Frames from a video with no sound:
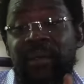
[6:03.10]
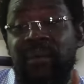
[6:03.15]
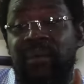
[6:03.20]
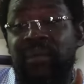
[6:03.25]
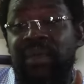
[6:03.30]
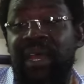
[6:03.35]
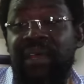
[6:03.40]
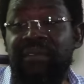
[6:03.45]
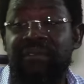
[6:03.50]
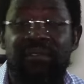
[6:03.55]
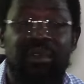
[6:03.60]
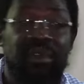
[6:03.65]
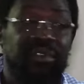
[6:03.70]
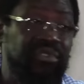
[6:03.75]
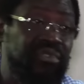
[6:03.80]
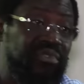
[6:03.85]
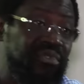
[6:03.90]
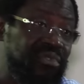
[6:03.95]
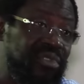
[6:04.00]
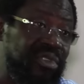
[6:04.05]
we would have
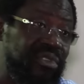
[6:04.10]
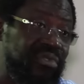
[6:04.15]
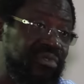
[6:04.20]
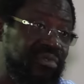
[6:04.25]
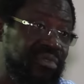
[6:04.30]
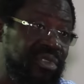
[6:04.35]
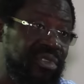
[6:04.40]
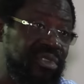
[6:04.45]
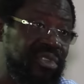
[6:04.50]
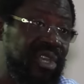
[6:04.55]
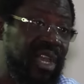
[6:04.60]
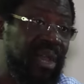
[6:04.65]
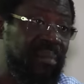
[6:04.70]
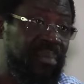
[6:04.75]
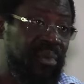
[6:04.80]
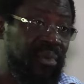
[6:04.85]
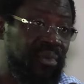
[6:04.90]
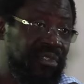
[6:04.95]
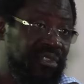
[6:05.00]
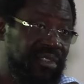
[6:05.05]
gone through the judicial
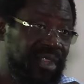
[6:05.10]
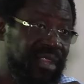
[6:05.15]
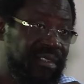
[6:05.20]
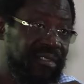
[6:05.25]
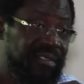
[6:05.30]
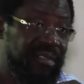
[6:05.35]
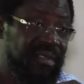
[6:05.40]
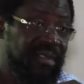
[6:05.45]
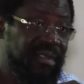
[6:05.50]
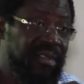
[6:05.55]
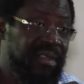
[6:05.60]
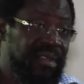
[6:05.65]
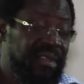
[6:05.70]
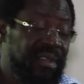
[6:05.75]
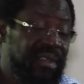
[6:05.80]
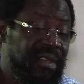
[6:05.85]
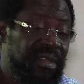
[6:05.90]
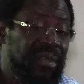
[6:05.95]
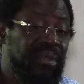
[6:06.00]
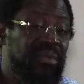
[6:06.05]
process,
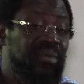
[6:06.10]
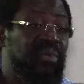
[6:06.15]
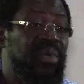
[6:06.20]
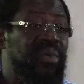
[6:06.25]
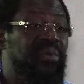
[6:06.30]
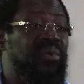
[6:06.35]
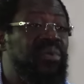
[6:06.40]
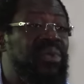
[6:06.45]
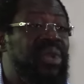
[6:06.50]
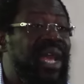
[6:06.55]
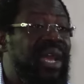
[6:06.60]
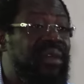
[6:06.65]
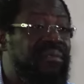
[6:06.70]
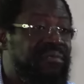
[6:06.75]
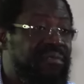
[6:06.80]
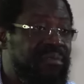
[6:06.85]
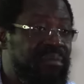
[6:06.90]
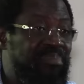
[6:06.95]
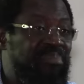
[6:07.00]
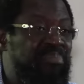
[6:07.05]
we would
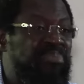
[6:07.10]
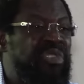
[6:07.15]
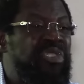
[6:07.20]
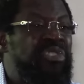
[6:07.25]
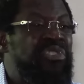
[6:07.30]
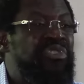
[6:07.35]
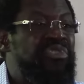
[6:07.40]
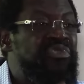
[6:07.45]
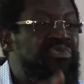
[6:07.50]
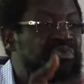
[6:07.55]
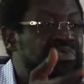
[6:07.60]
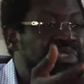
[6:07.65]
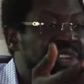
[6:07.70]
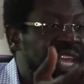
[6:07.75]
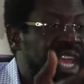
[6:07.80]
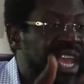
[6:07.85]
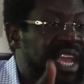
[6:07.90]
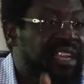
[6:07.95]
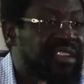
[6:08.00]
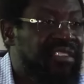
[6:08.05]
have
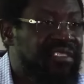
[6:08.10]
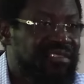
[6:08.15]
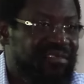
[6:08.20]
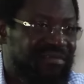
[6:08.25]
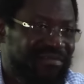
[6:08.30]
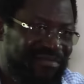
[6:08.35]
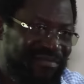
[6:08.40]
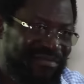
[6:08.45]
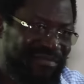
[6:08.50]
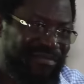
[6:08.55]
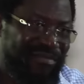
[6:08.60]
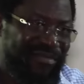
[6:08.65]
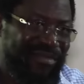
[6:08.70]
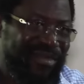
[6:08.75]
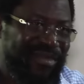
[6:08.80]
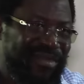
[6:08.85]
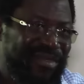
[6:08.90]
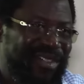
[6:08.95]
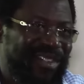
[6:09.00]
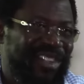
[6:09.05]
benuded
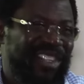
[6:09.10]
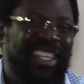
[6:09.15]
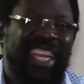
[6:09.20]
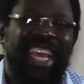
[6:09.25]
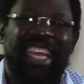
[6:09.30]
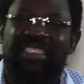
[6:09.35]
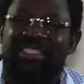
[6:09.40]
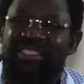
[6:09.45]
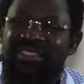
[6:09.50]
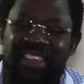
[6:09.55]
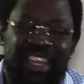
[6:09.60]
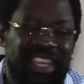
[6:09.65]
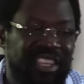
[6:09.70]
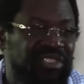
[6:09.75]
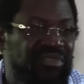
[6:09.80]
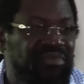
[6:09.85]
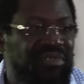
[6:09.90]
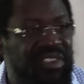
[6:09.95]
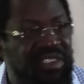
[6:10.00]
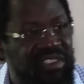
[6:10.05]
the
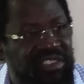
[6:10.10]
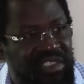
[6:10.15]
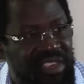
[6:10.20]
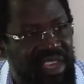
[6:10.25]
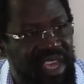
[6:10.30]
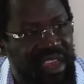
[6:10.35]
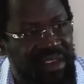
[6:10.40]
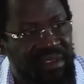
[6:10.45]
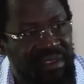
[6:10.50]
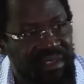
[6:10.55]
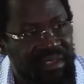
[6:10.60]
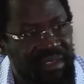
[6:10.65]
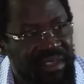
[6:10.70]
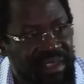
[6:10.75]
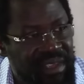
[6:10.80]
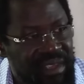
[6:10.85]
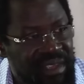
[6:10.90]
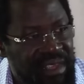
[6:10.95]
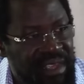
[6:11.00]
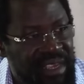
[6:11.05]
Nigerian judiciary,
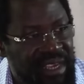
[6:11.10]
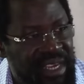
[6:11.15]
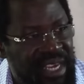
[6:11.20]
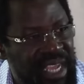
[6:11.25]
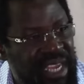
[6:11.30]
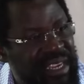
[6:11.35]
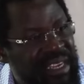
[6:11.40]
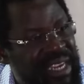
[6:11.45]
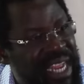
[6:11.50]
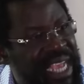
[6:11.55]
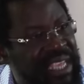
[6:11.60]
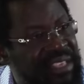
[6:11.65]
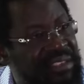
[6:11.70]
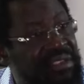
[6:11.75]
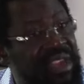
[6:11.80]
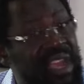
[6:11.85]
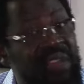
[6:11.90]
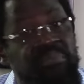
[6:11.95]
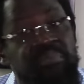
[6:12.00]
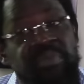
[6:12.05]
that the
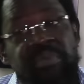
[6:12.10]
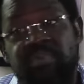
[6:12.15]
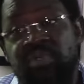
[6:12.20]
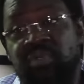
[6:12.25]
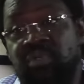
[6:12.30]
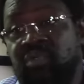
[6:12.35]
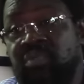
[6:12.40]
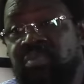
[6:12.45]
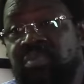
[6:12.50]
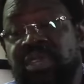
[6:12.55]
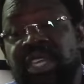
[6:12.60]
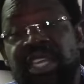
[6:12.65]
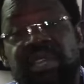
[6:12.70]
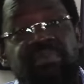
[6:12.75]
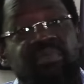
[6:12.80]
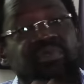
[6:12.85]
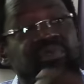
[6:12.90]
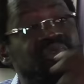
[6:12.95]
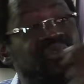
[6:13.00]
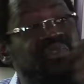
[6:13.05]
Nigerian people will be
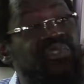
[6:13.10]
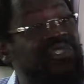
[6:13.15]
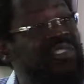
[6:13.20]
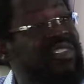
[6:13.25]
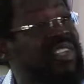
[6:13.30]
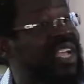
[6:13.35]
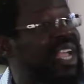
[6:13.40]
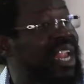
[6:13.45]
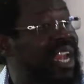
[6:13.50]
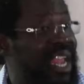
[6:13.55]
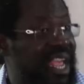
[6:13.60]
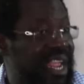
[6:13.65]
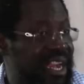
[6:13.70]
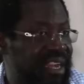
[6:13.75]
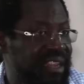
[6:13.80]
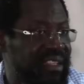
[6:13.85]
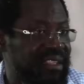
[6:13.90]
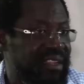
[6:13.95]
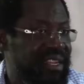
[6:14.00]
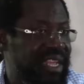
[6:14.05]
able to see
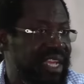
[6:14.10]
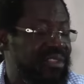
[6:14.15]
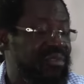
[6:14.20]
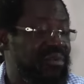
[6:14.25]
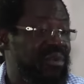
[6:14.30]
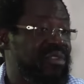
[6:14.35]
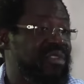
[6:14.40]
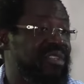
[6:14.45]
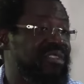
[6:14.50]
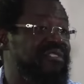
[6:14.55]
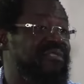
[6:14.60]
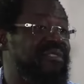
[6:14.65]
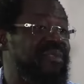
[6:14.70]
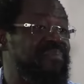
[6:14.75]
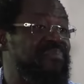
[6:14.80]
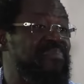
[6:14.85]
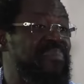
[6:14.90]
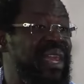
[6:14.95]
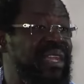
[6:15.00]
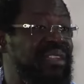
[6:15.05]
clearly that what is
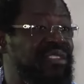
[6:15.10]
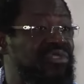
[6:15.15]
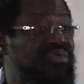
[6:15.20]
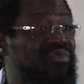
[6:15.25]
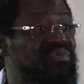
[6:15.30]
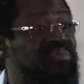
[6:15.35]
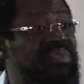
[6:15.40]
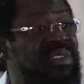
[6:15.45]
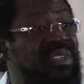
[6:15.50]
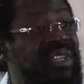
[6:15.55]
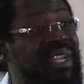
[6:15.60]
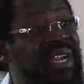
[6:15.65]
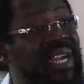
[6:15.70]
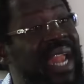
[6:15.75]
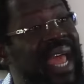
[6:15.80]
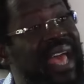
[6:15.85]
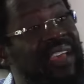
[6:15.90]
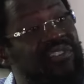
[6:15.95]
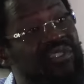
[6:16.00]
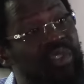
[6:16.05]
meant to be the
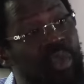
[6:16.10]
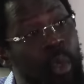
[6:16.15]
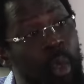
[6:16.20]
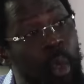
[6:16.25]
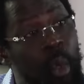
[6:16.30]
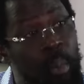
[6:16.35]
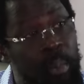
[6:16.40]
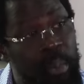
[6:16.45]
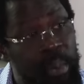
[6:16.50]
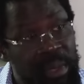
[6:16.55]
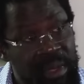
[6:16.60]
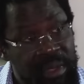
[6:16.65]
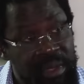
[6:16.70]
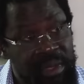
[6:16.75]
last hope